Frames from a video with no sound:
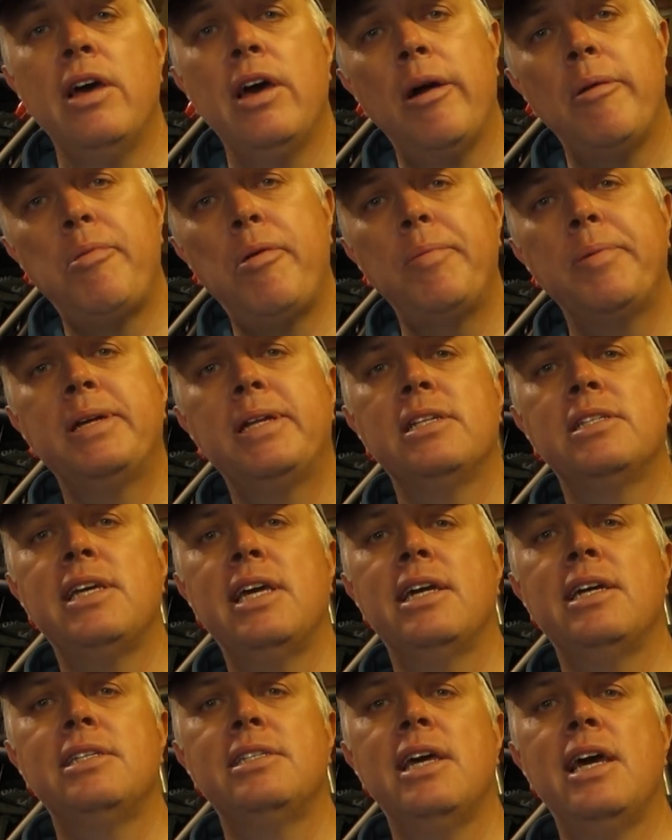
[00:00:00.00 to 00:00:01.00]
I'm probably going to
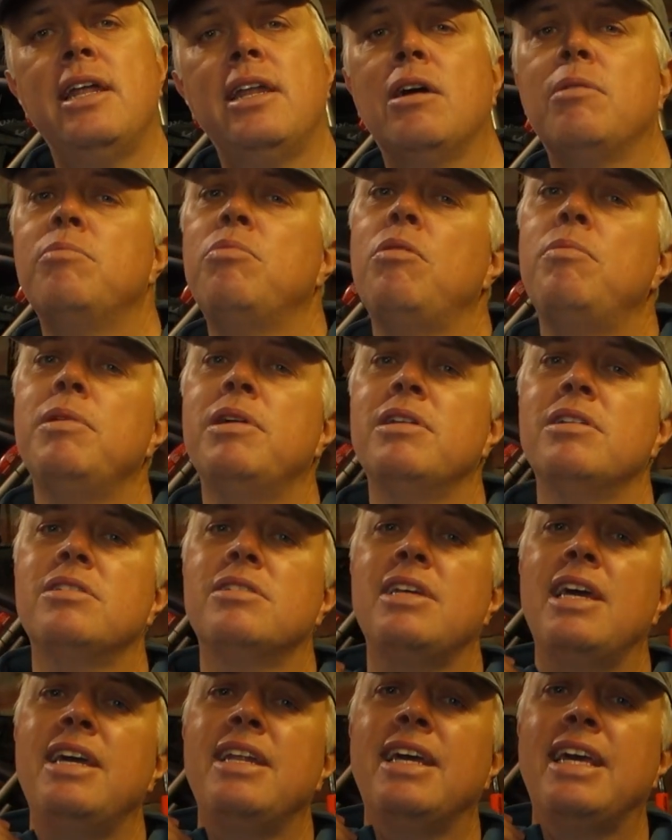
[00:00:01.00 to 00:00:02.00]
take a tent. I'm probably going to
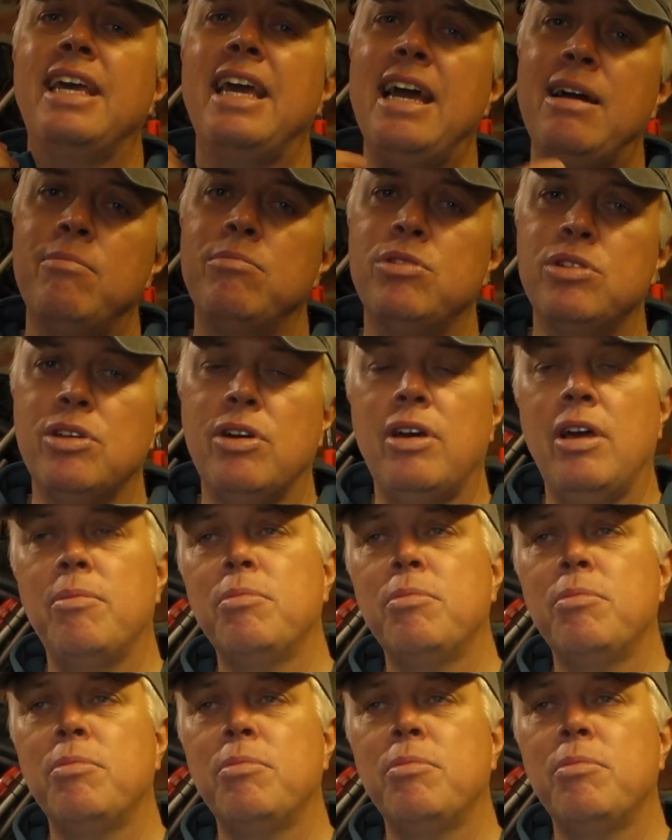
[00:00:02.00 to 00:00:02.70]
stay in a campsite.